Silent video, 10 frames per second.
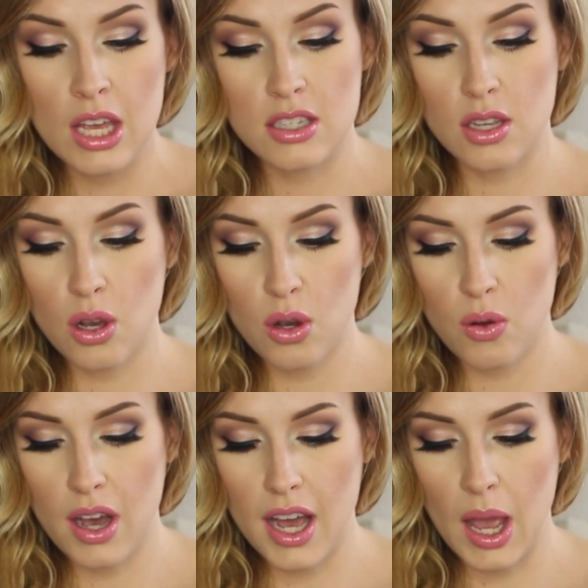
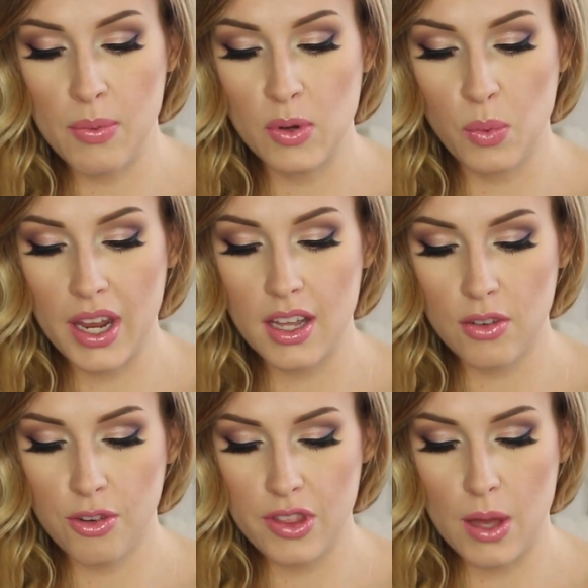So I've been
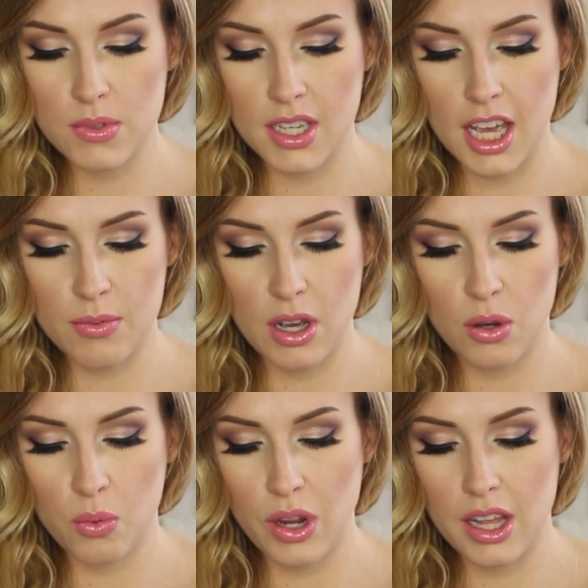waiting for them to come
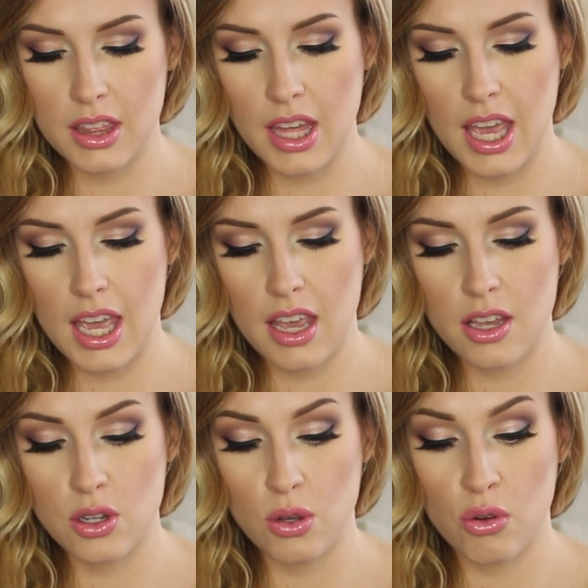out with
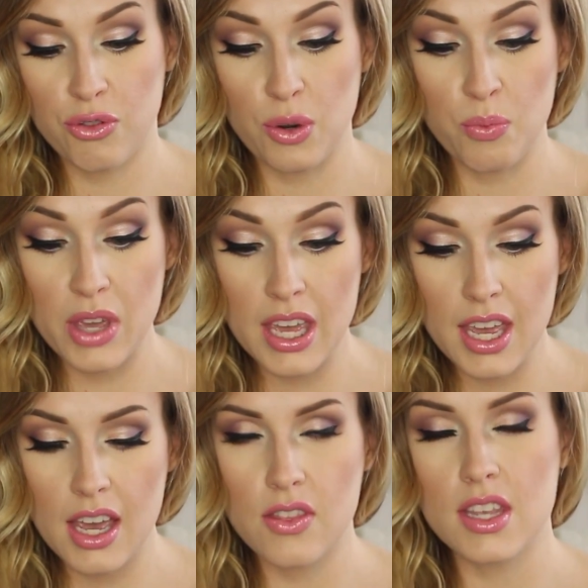a nude for
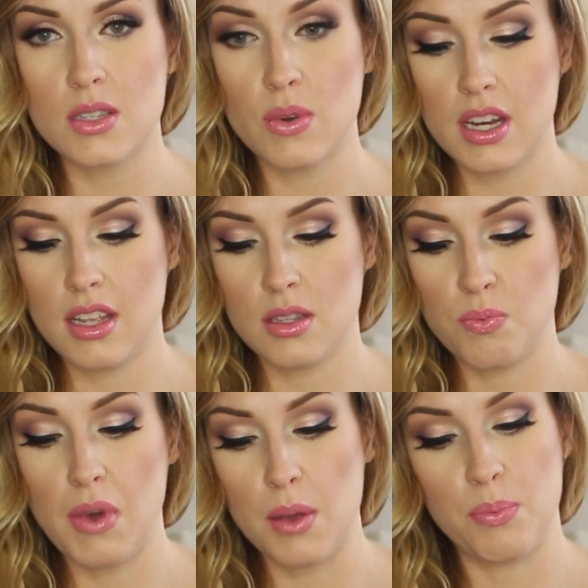me, and this one is
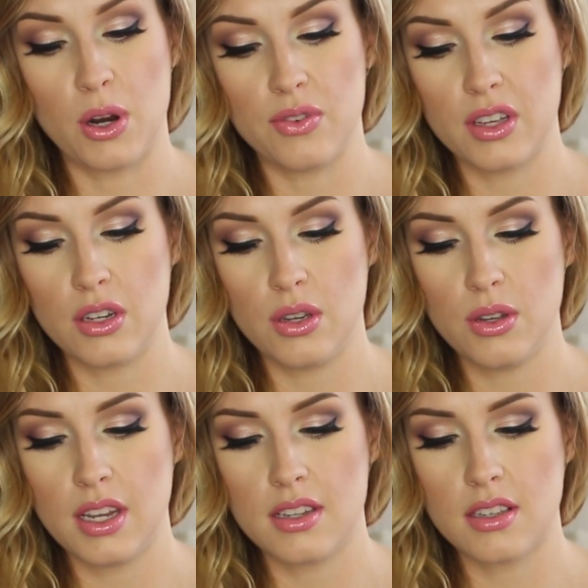my perfect
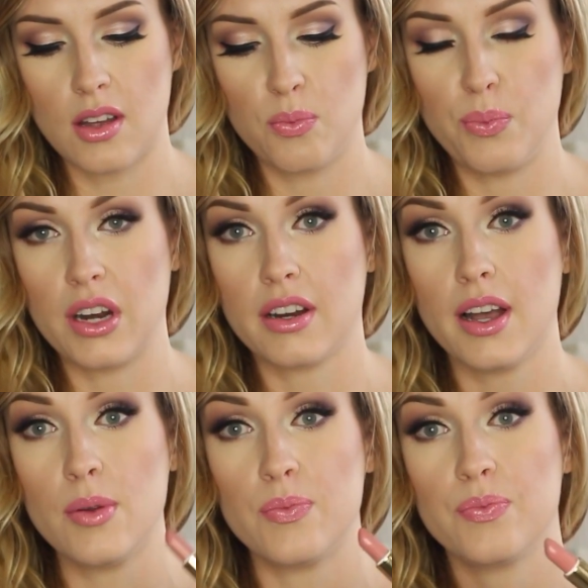nude. It is called
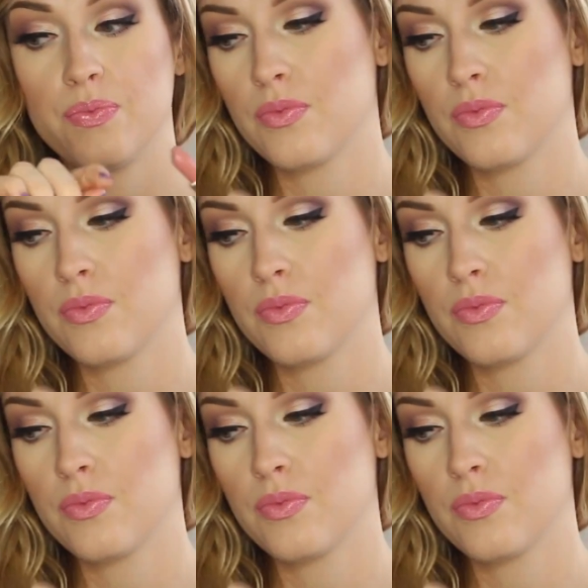Buttercup.